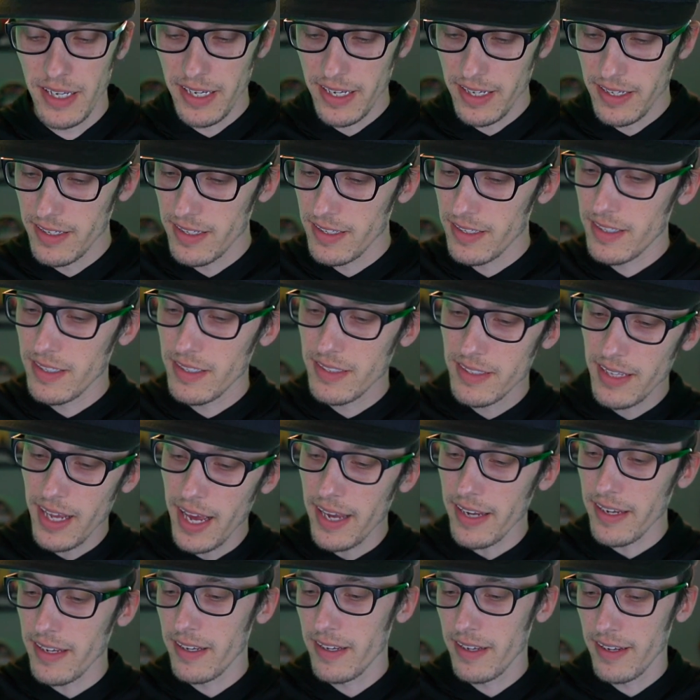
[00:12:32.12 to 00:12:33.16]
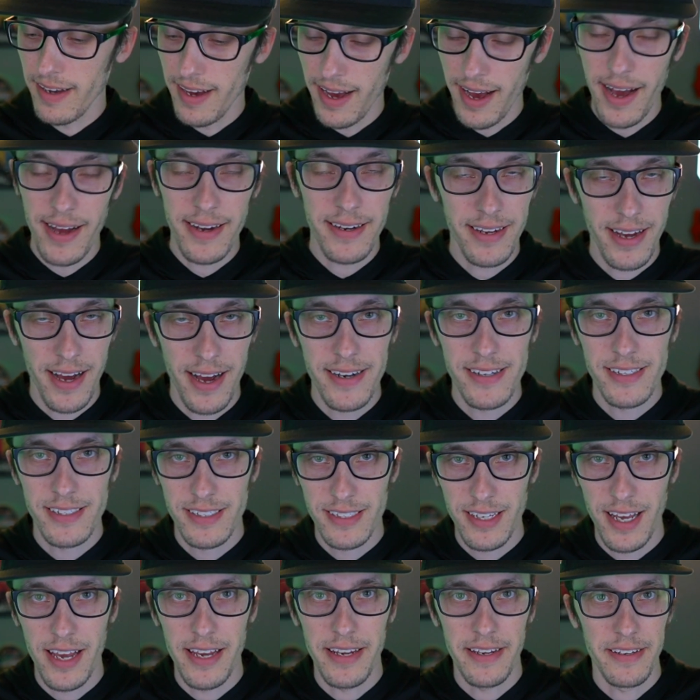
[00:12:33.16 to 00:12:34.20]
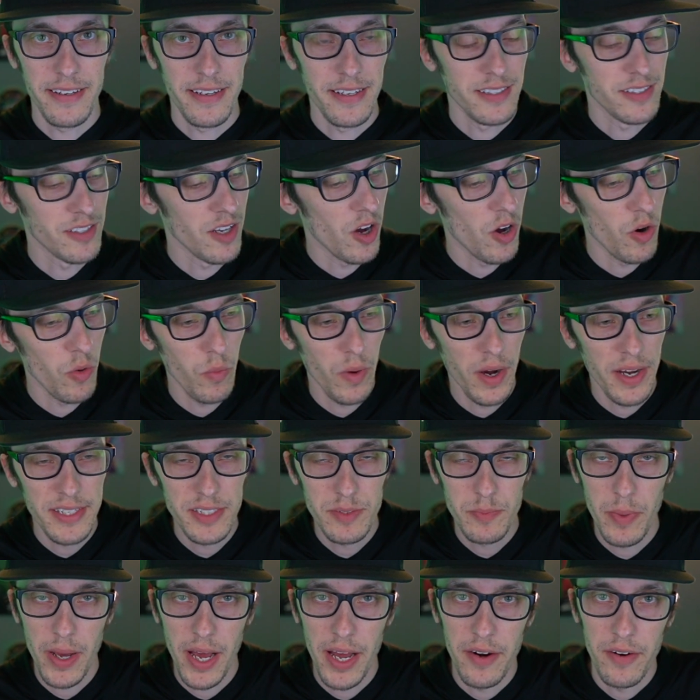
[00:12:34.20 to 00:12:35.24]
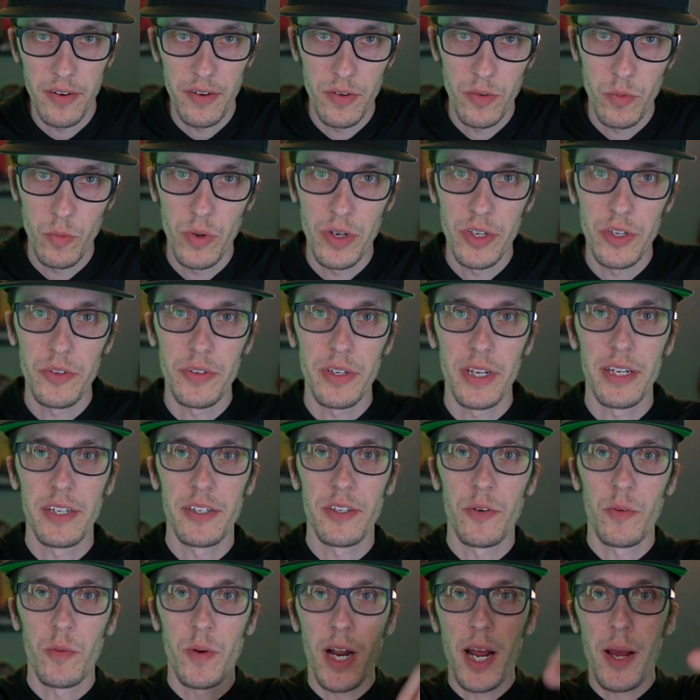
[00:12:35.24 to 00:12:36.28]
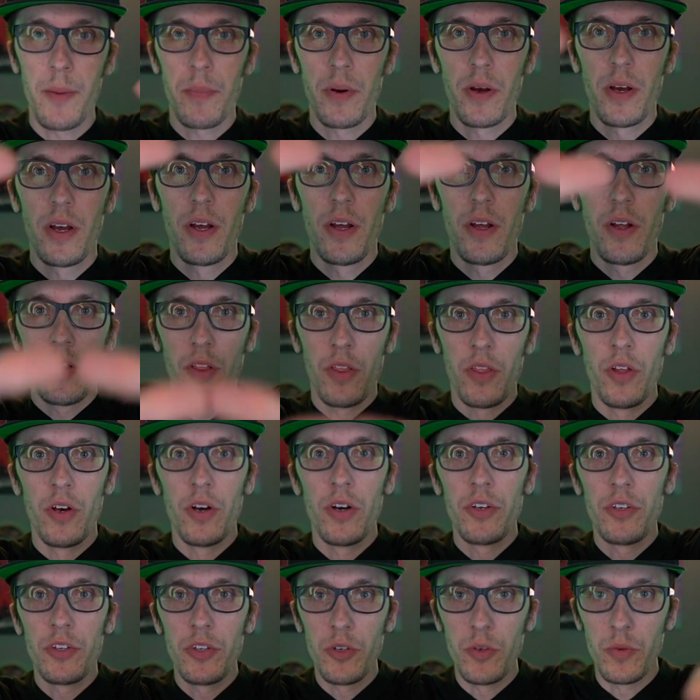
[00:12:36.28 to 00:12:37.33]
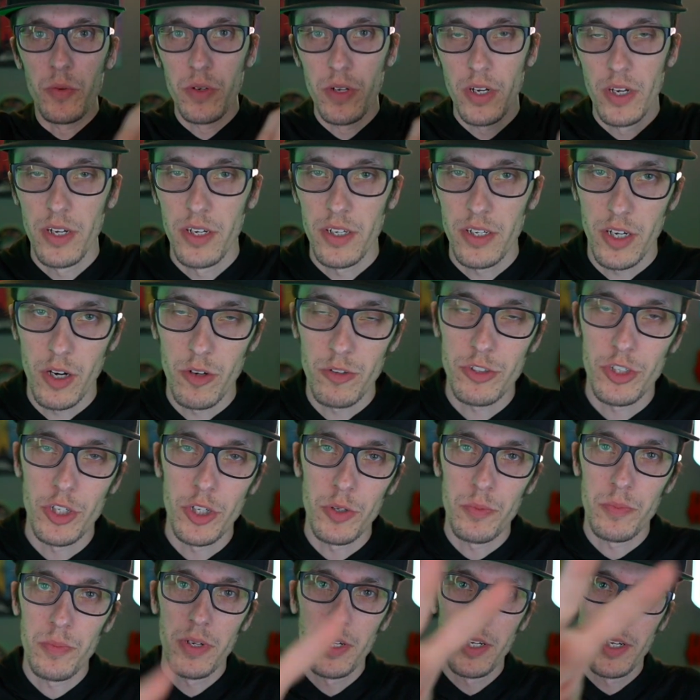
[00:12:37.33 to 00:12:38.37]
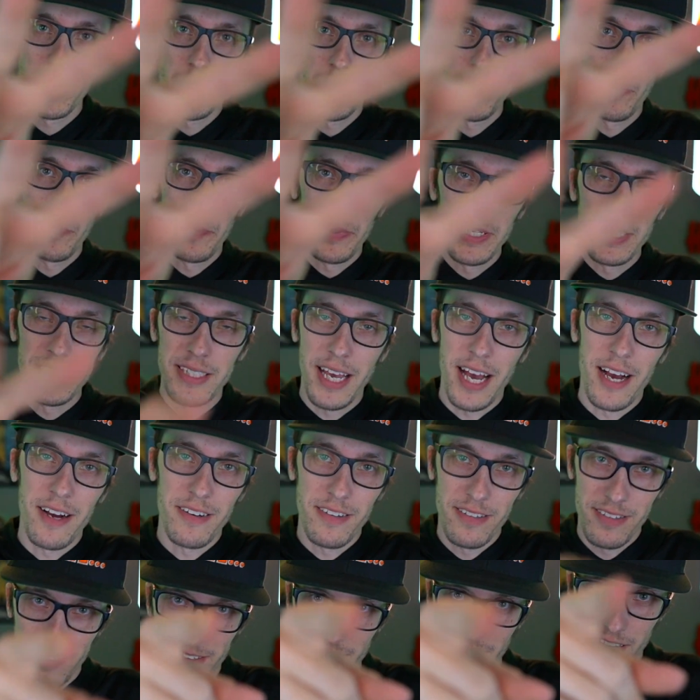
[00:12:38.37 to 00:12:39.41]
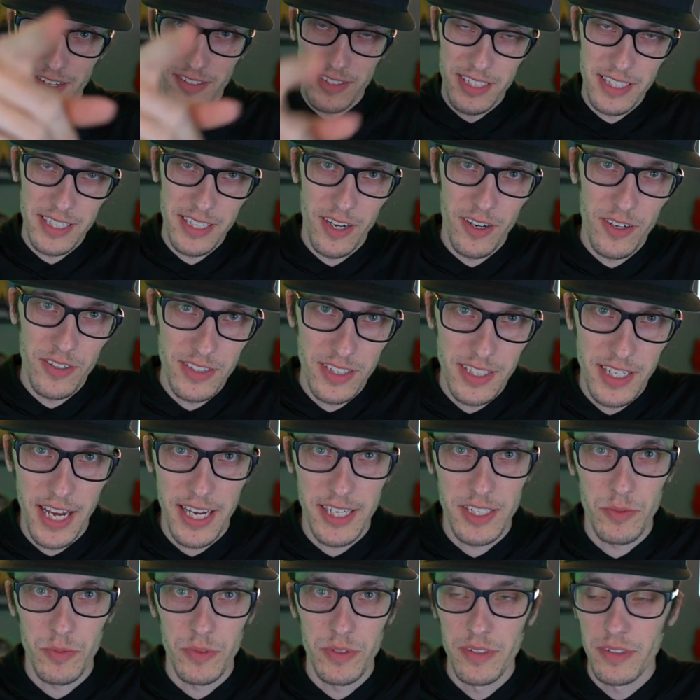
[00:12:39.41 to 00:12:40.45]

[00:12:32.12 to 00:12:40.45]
end of the day, I gotta say, it's always better when you get to rep the U. Coach Coop, peace out. I'll see y'all in the next one.